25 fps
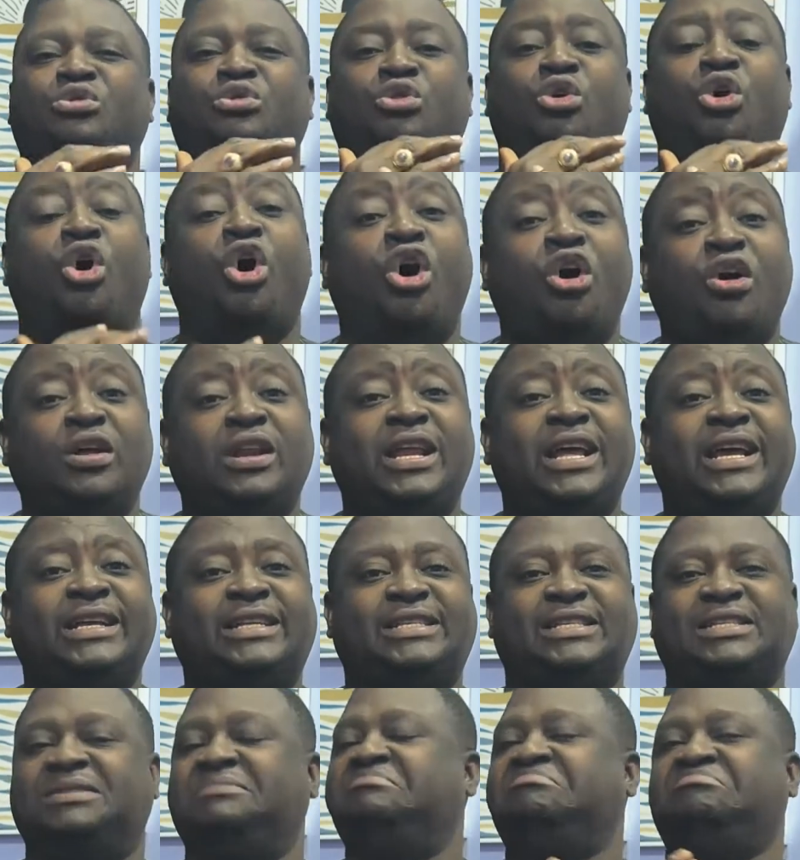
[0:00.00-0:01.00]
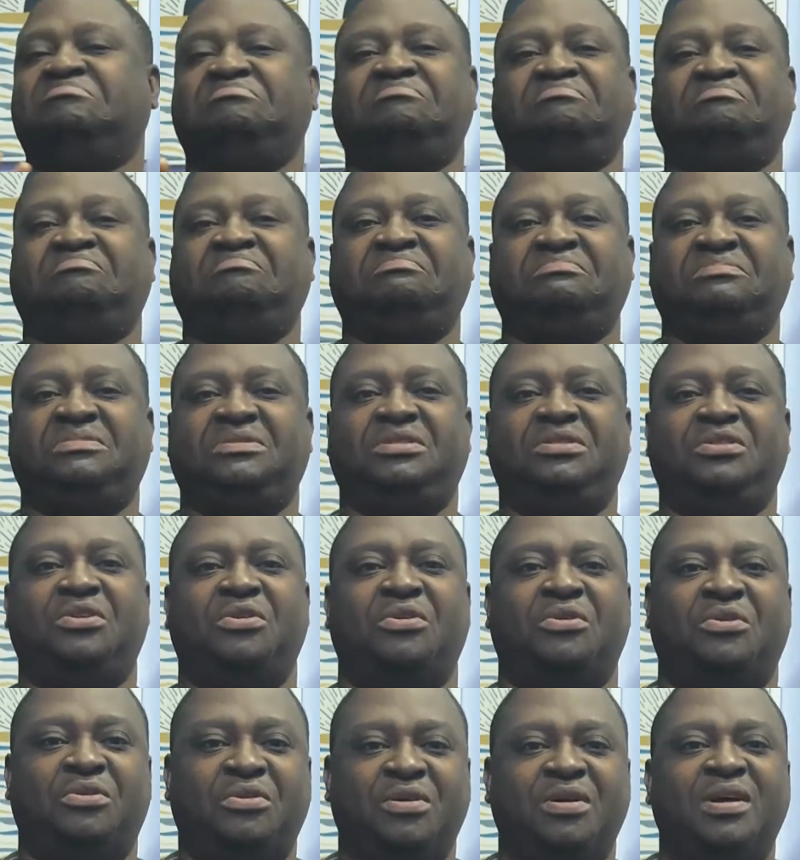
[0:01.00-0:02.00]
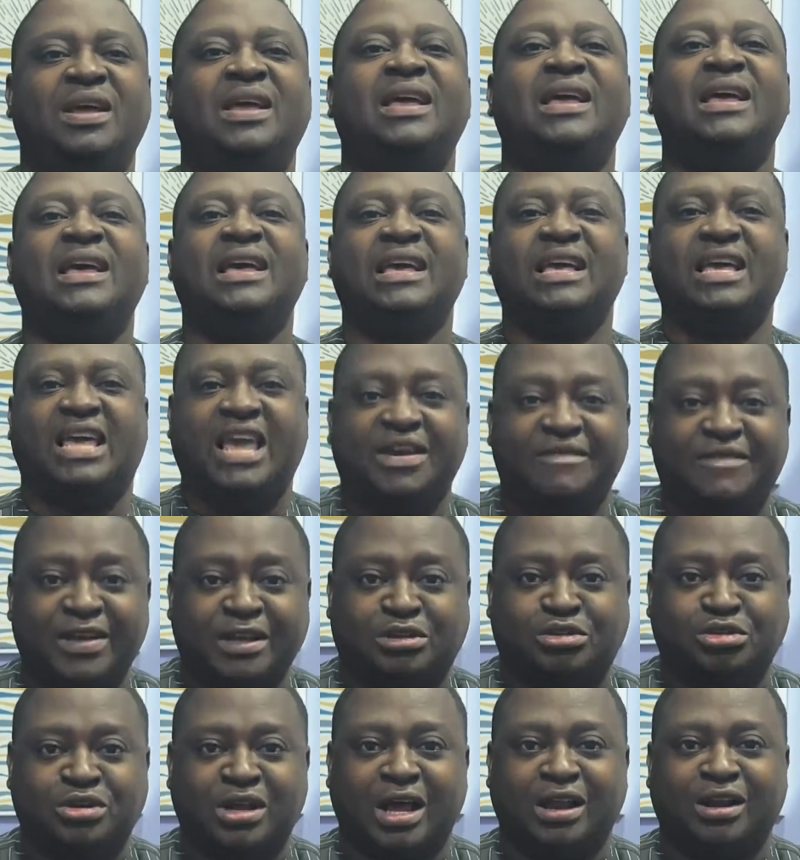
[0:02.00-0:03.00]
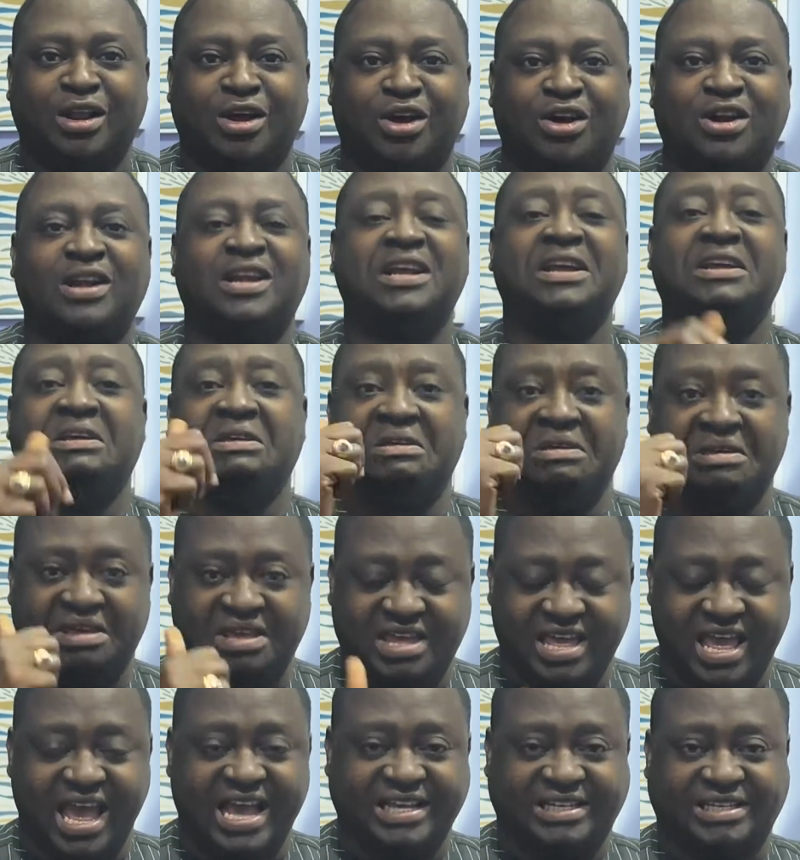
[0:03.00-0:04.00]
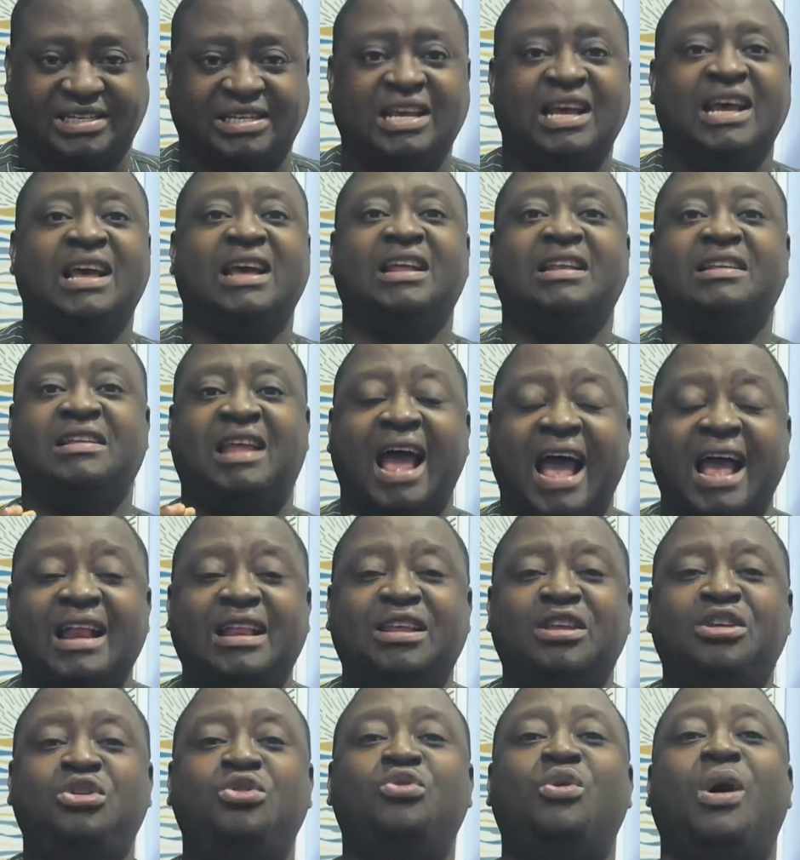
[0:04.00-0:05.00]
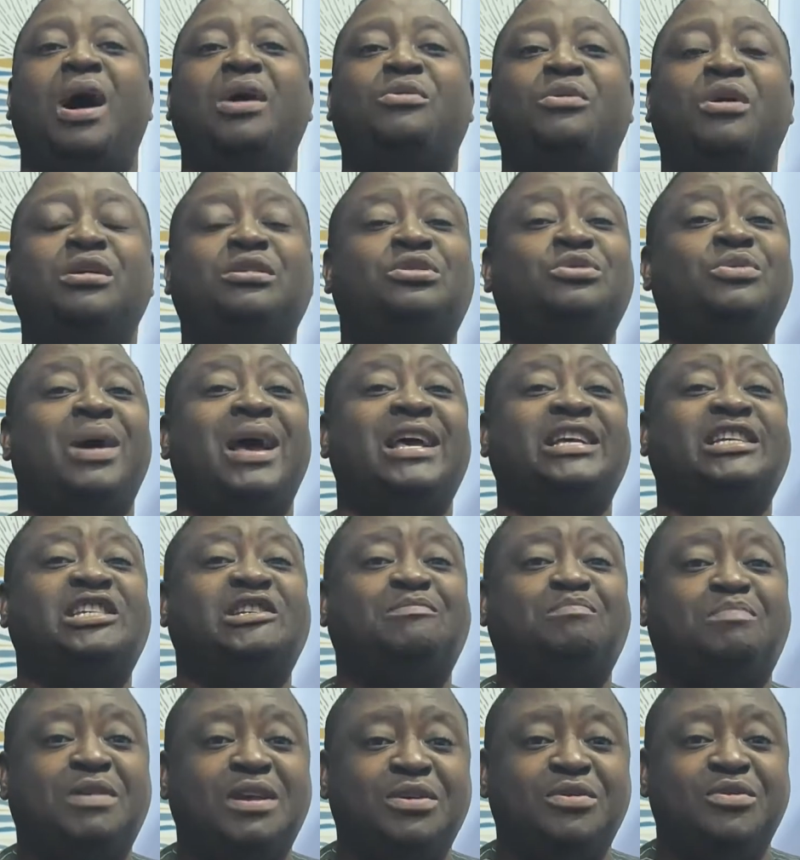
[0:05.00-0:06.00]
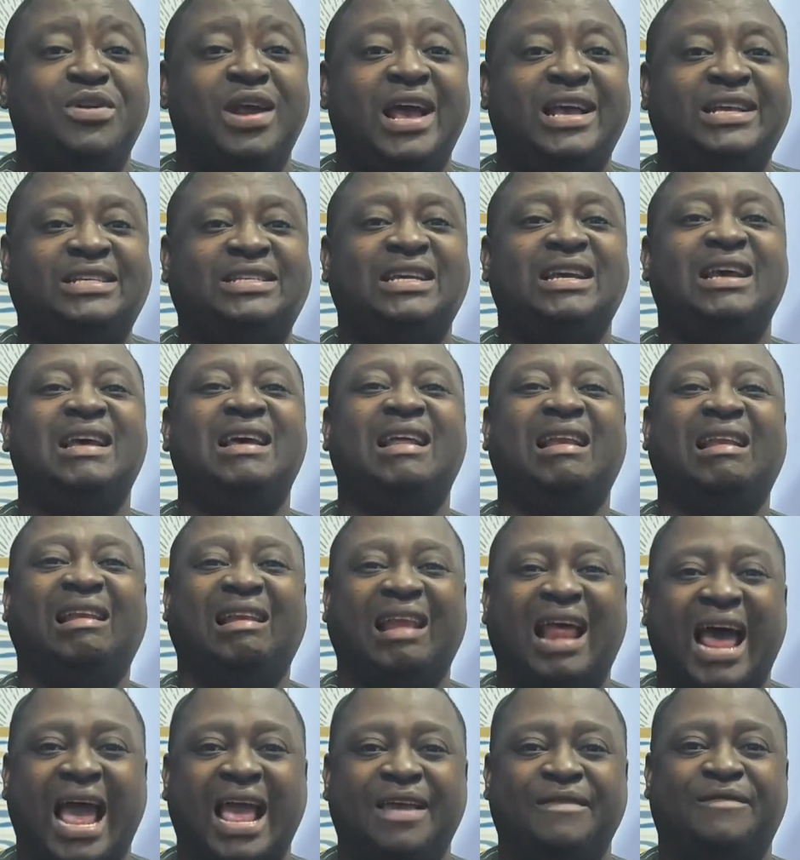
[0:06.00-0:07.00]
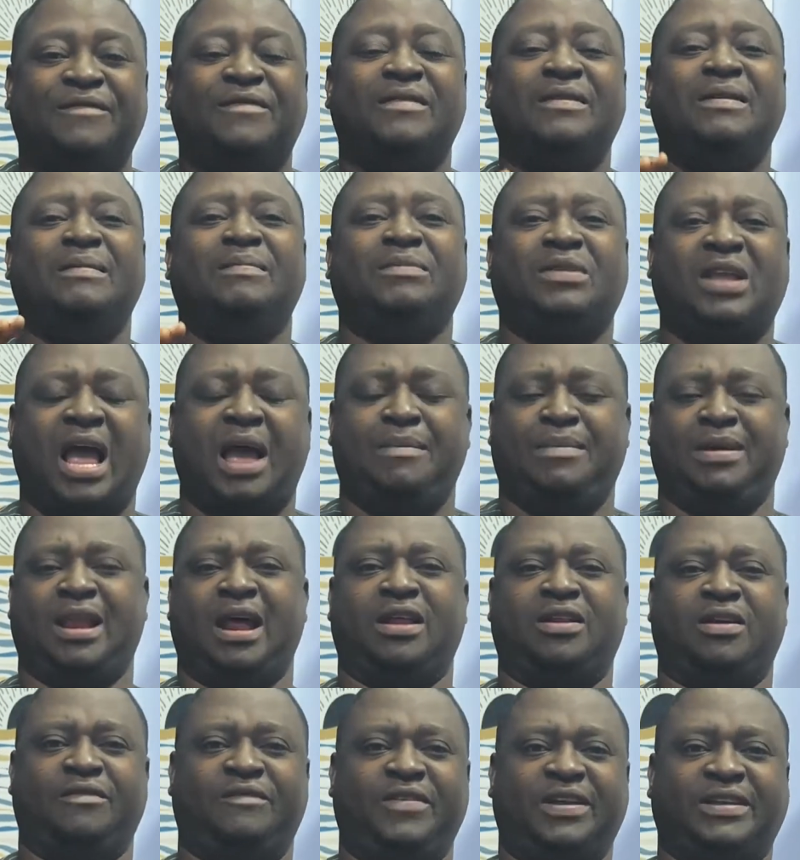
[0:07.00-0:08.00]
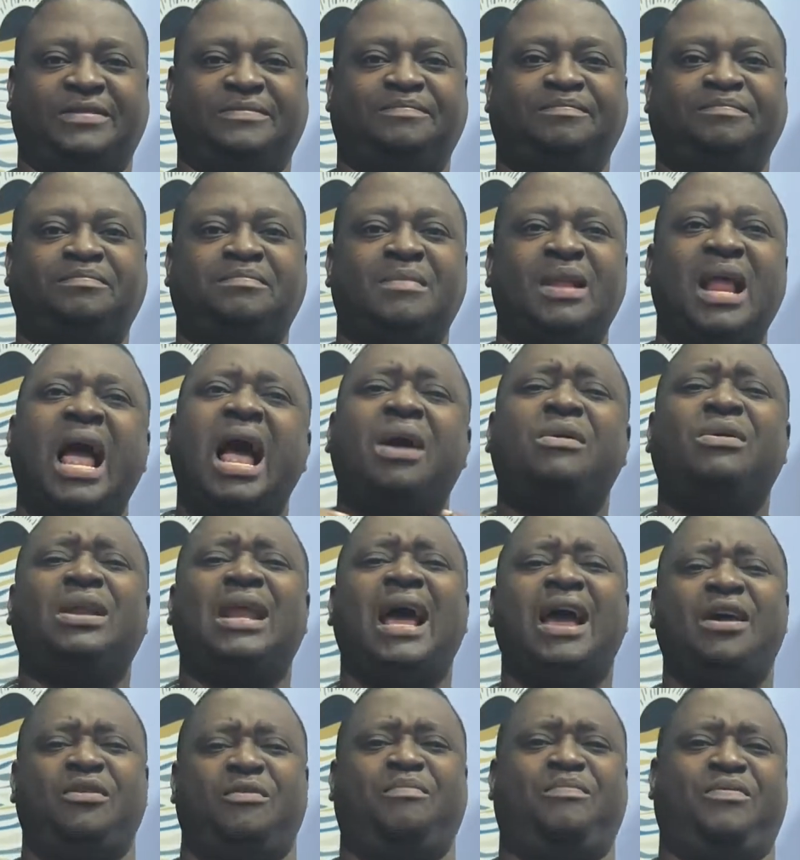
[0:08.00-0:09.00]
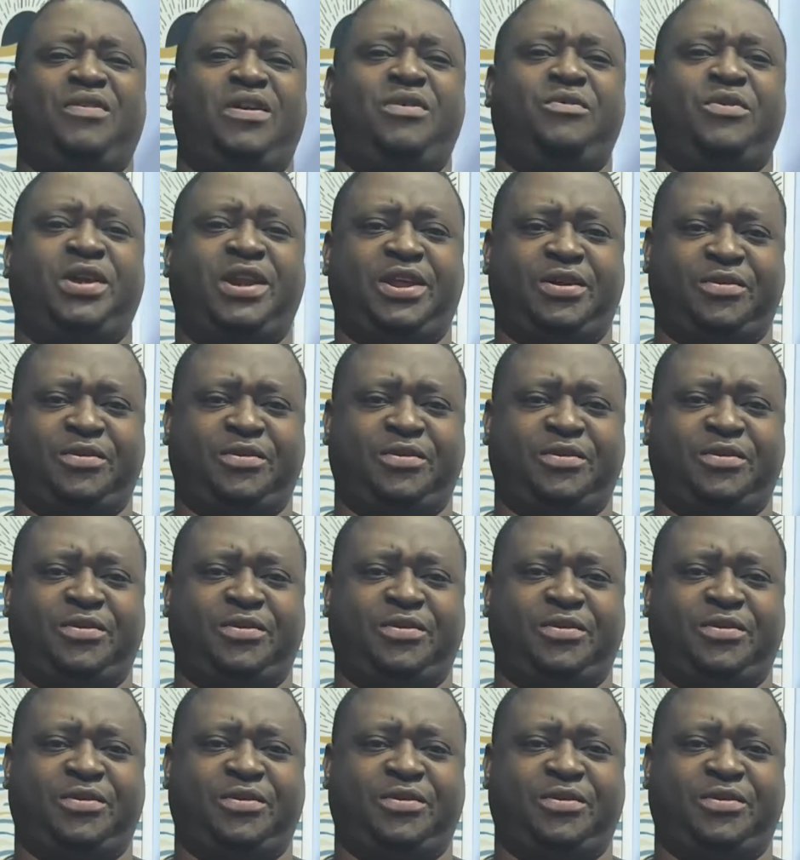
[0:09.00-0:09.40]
hold it, no, give it to the Lord, Yes. Then you are going to experience life coming out of it. I would like to pray with